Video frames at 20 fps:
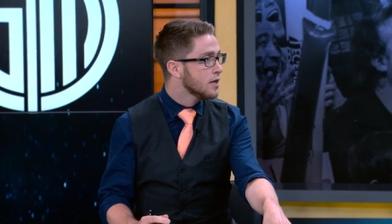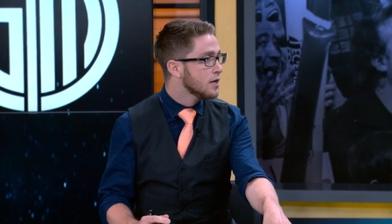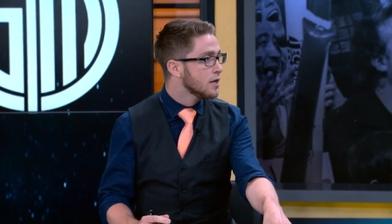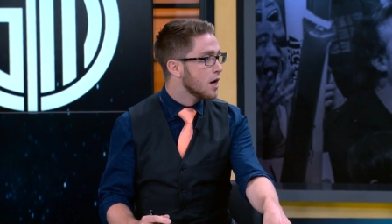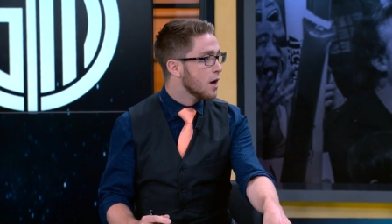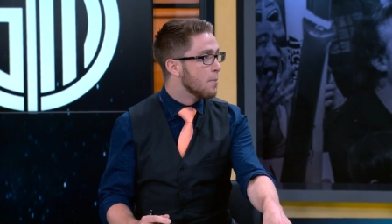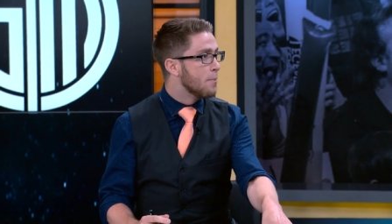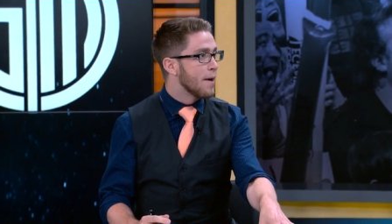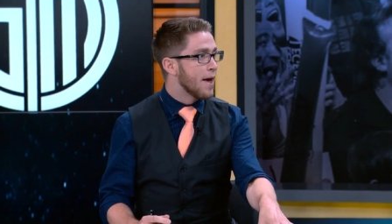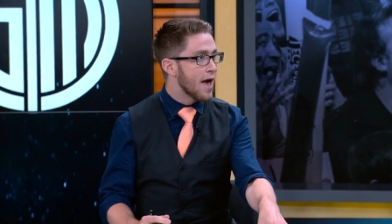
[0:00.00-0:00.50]

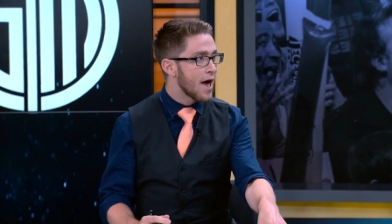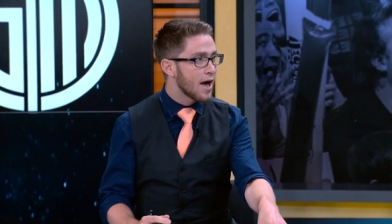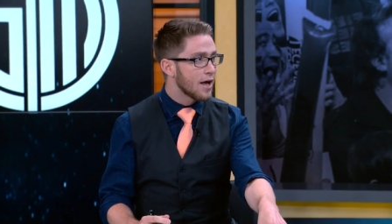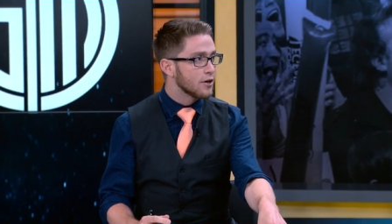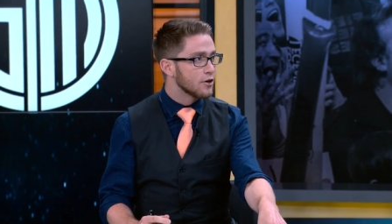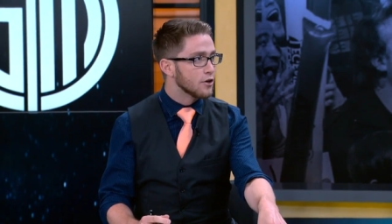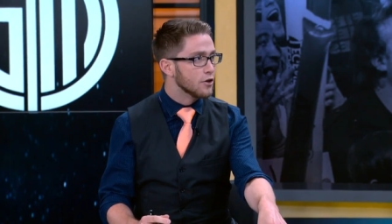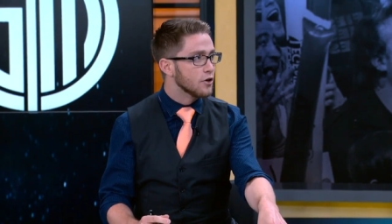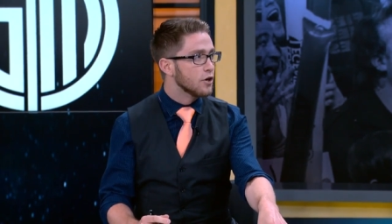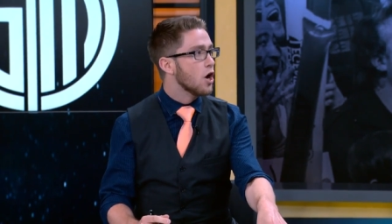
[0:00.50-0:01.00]
a
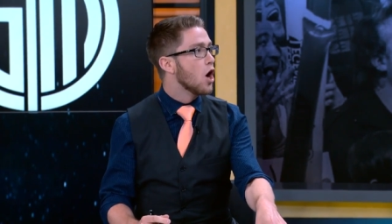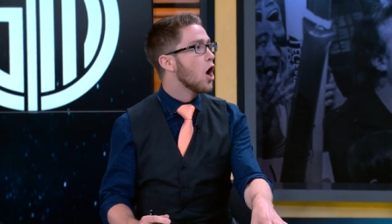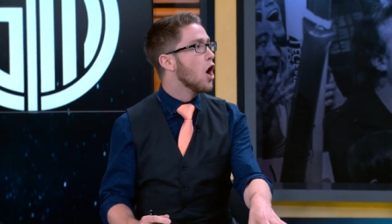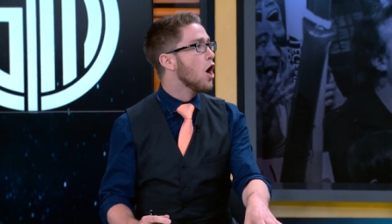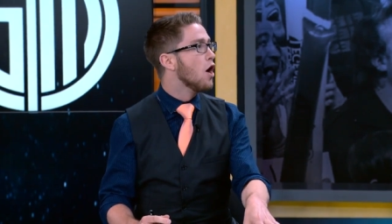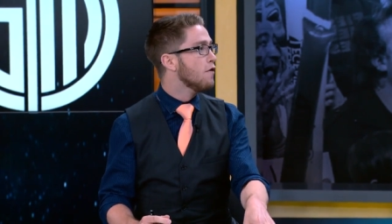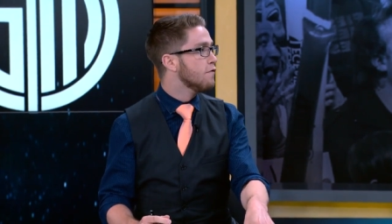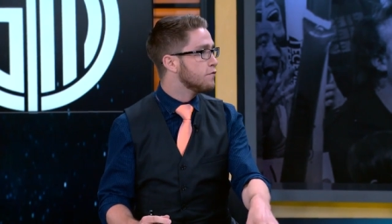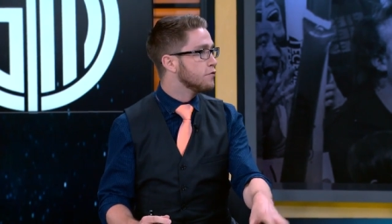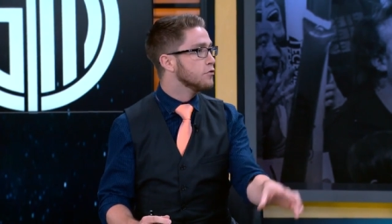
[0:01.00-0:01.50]
pattern
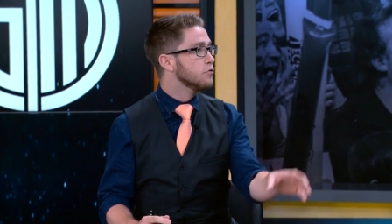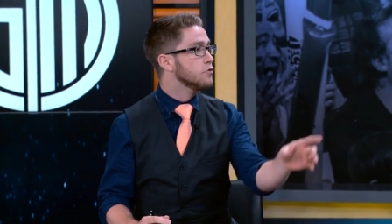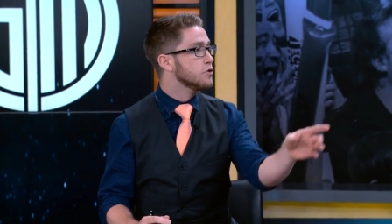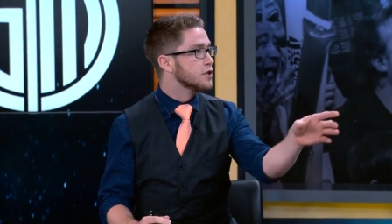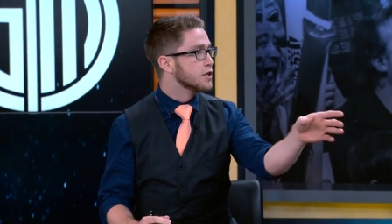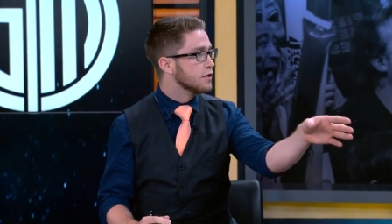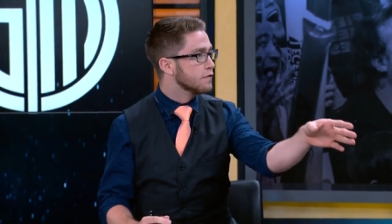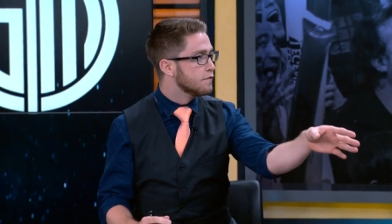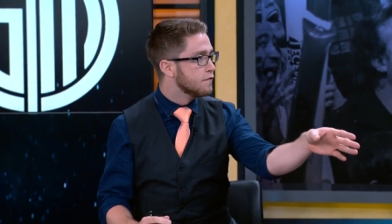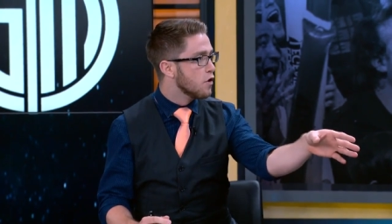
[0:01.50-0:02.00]
of
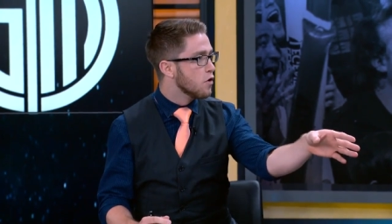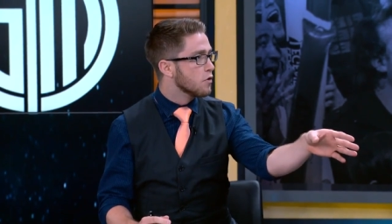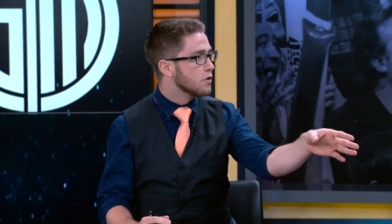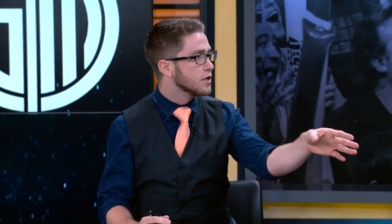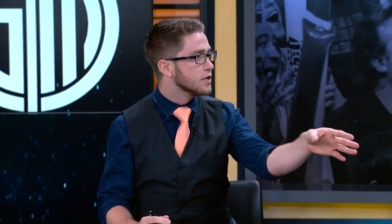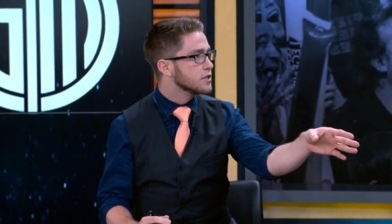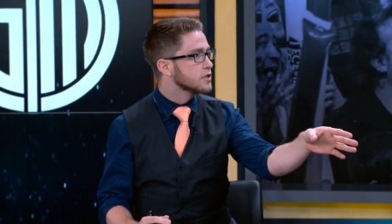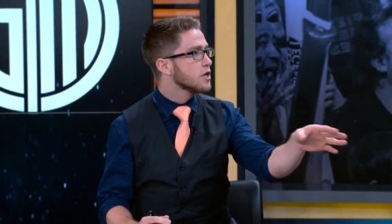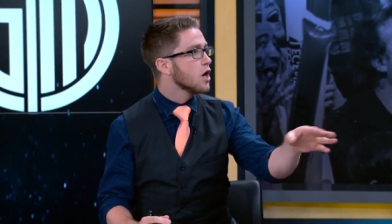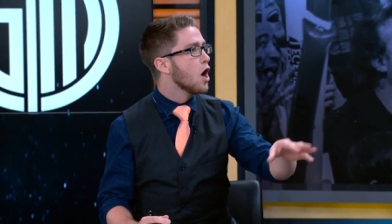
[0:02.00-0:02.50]
losing
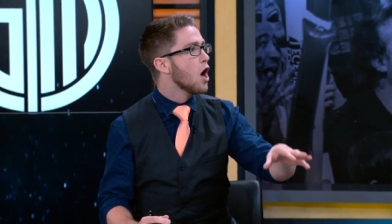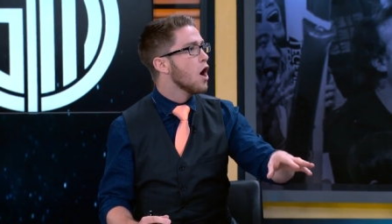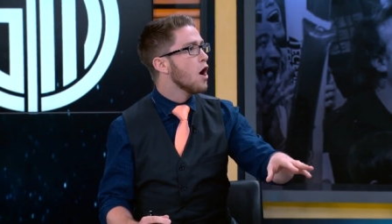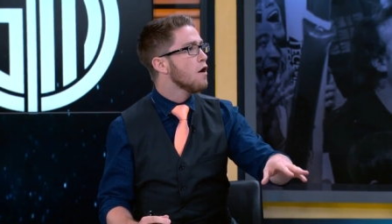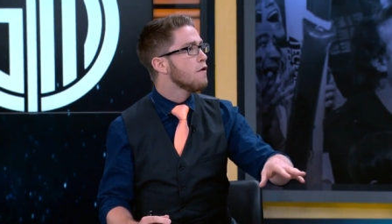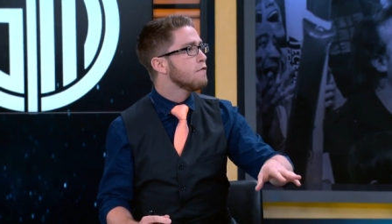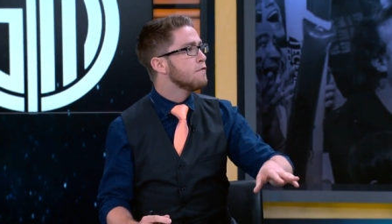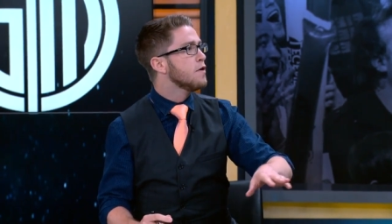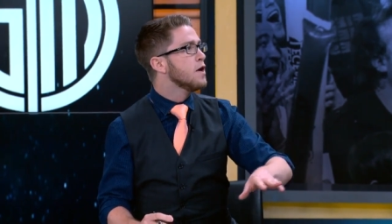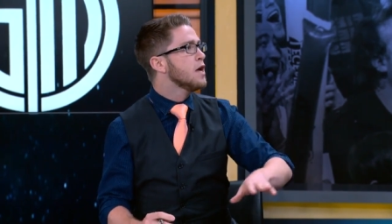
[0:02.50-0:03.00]
focus, of